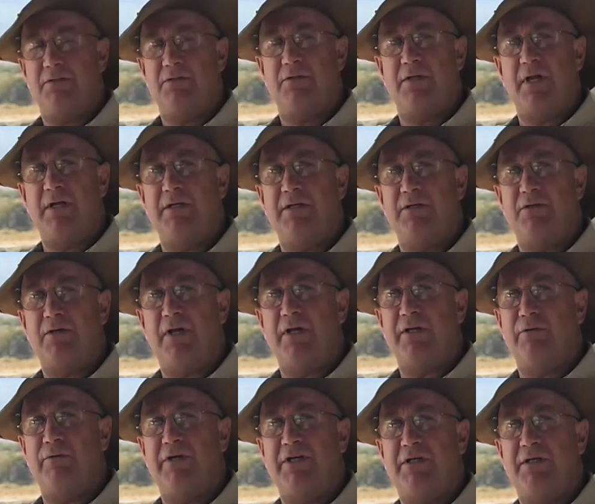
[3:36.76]

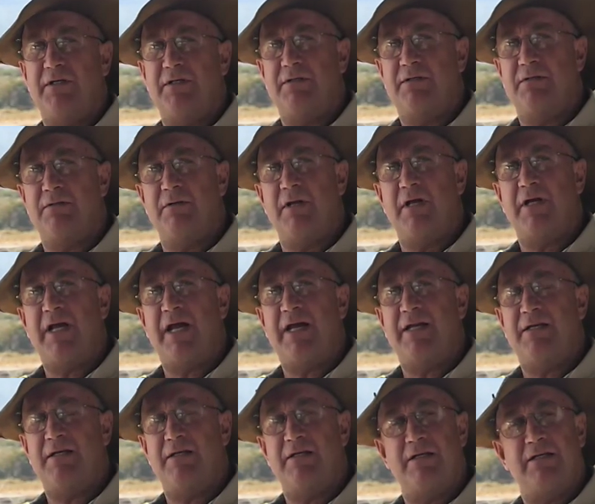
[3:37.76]
Stoney Ridge is
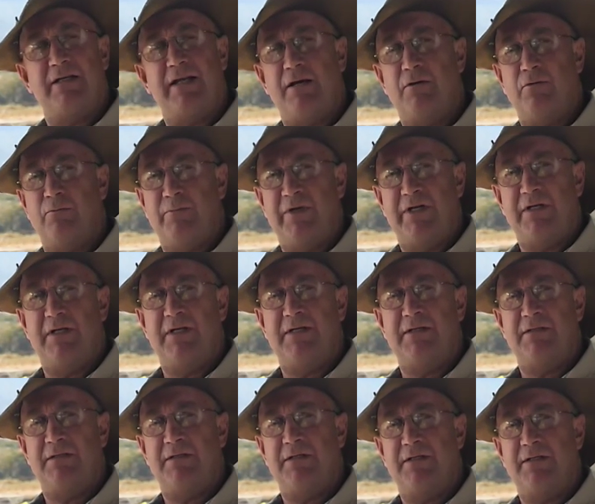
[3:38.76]
located in Natal
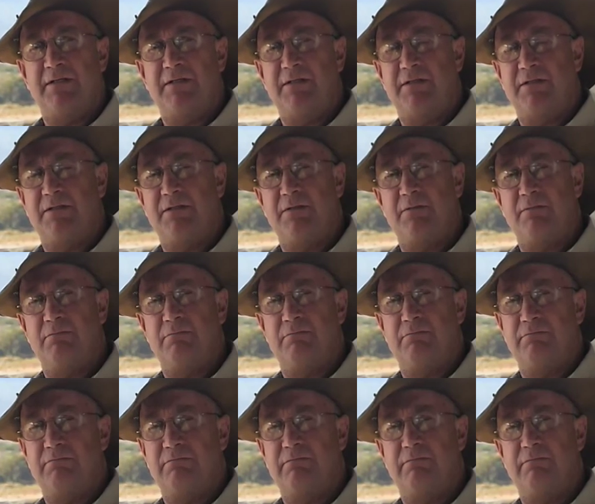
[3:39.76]
Midlands. It's
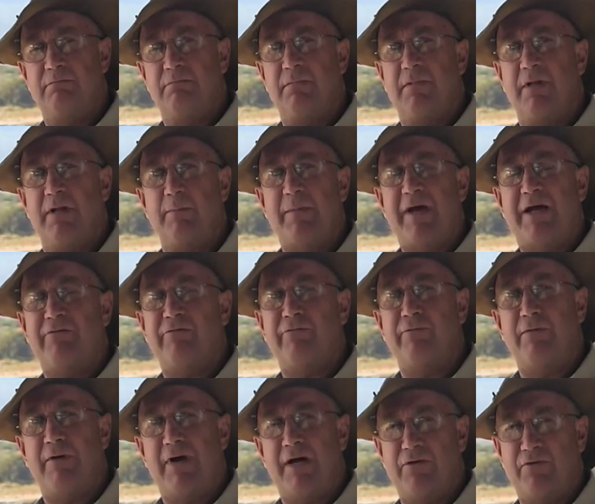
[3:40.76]
about
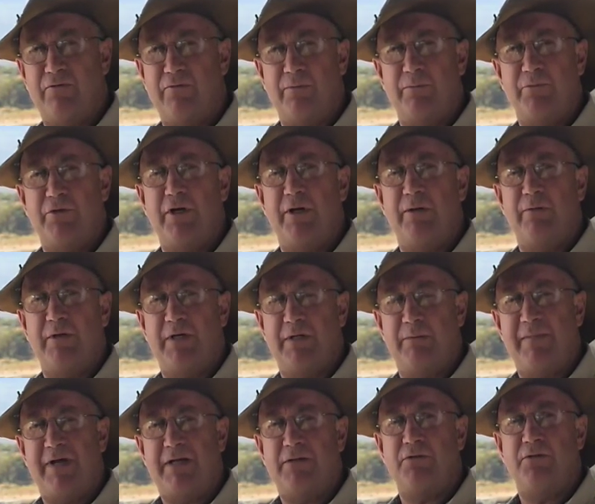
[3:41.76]
4 hours from Joburg
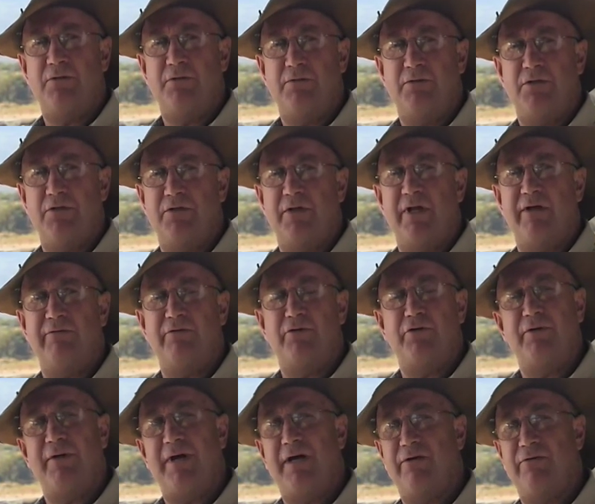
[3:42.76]
and about just over
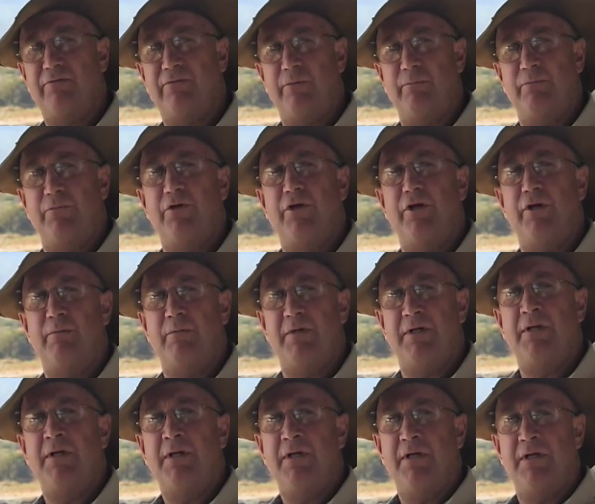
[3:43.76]
2 hours from
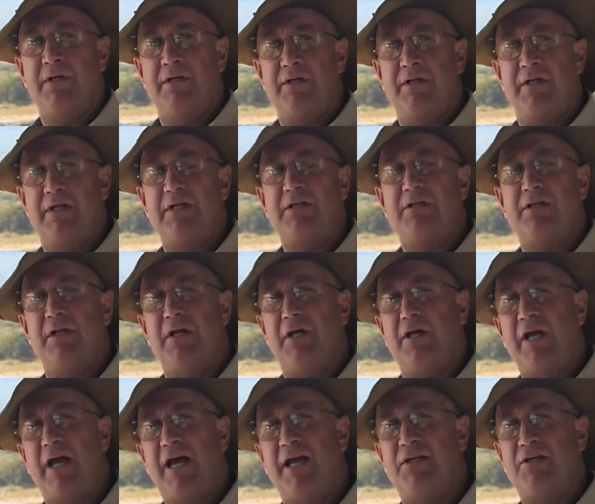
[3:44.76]
Durban. So that's the
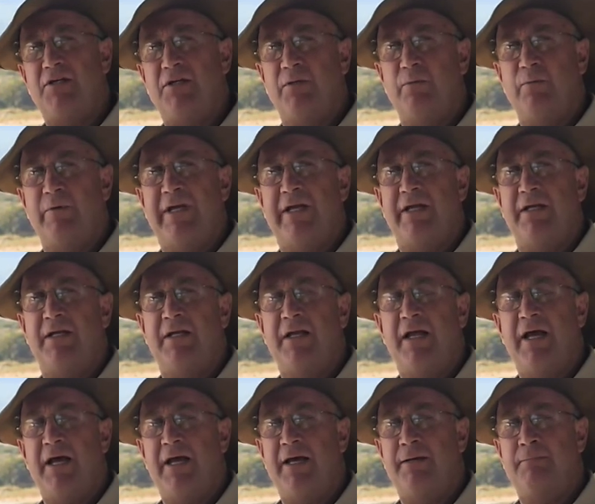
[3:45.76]
location we're
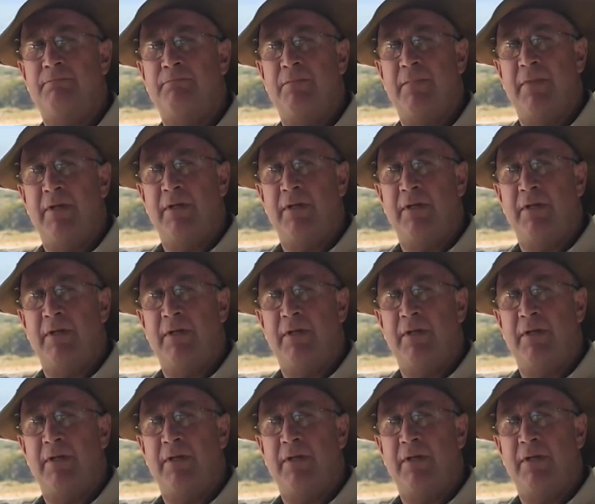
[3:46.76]
in.